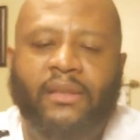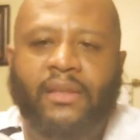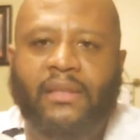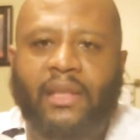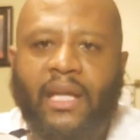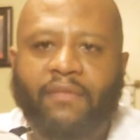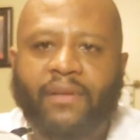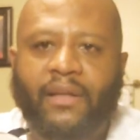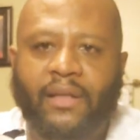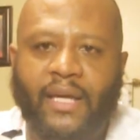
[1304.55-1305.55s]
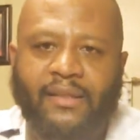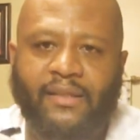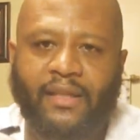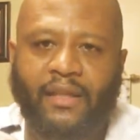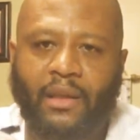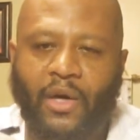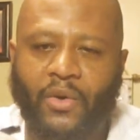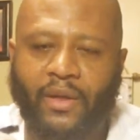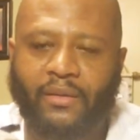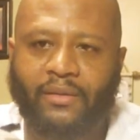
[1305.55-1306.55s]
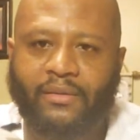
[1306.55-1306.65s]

She's lovely. Yes, it's still loaded.